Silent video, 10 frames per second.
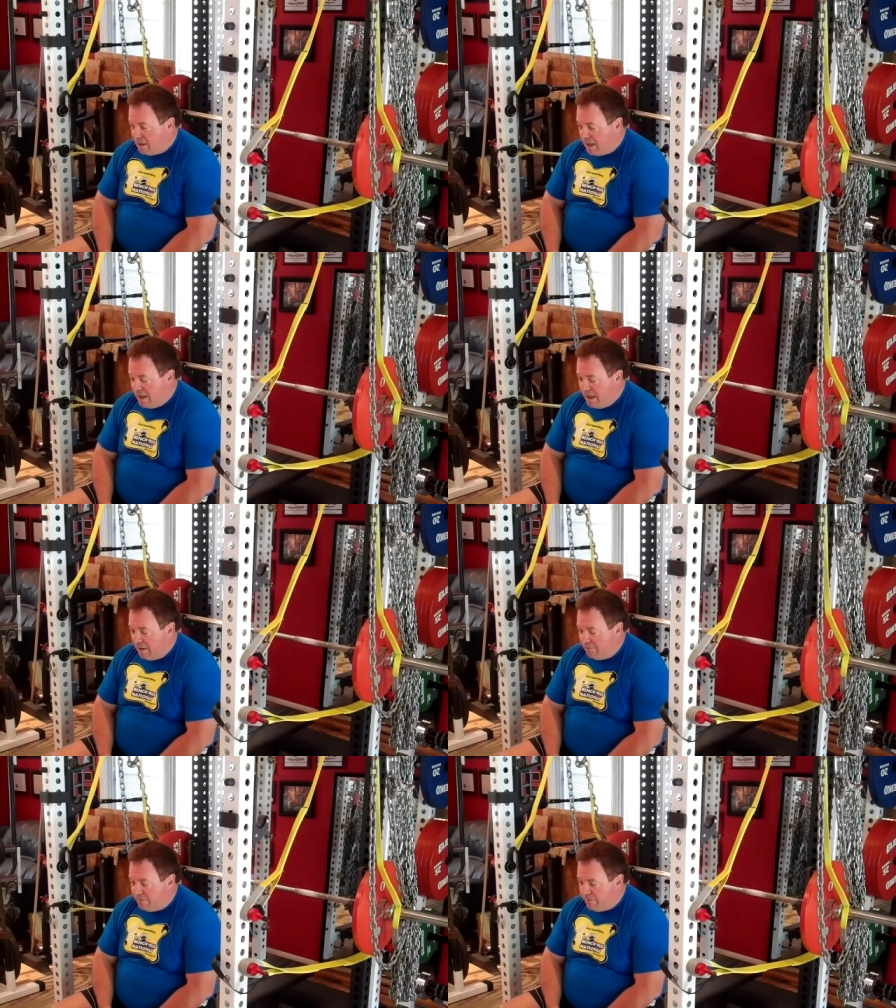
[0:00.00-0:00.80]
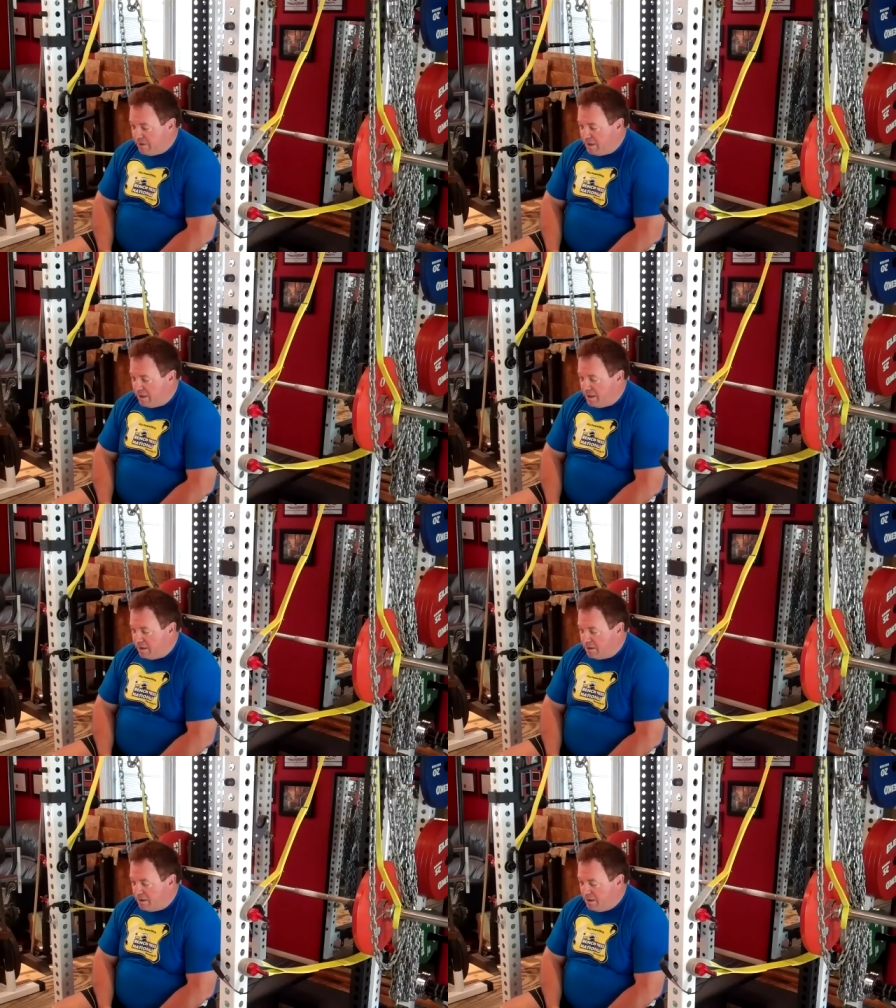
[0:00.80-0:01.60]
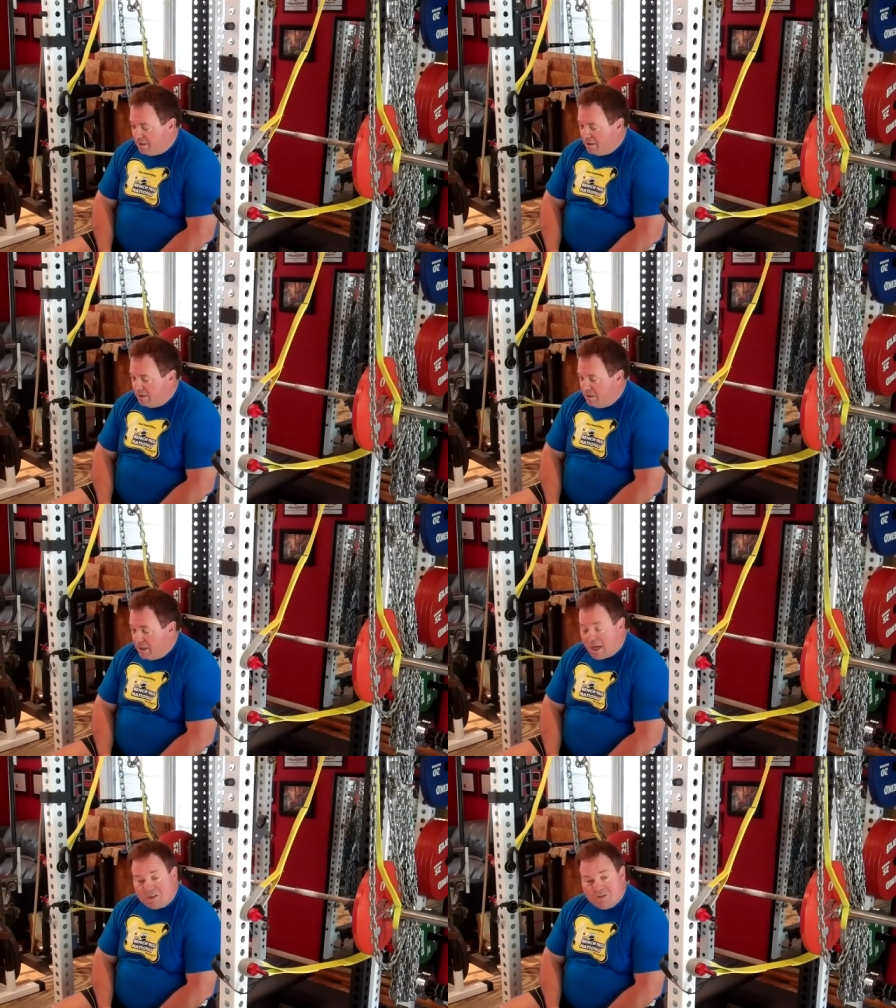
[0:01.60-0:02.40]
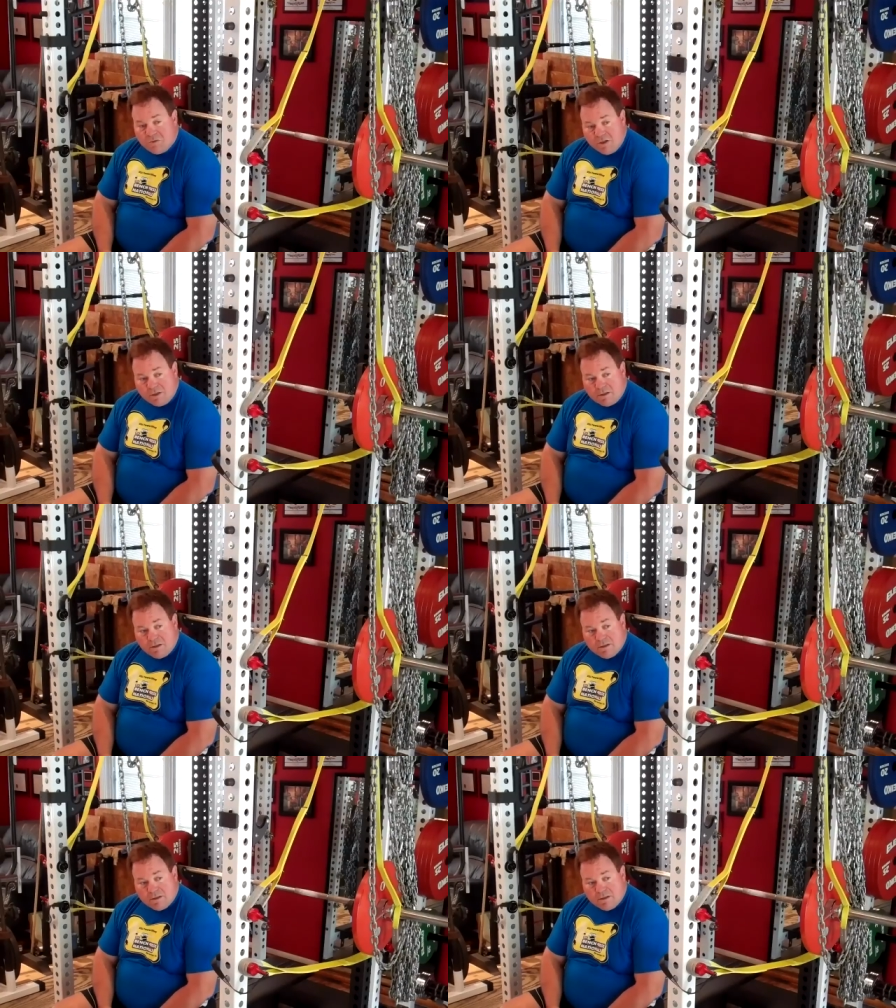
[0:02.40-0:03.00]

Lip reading: I have the extra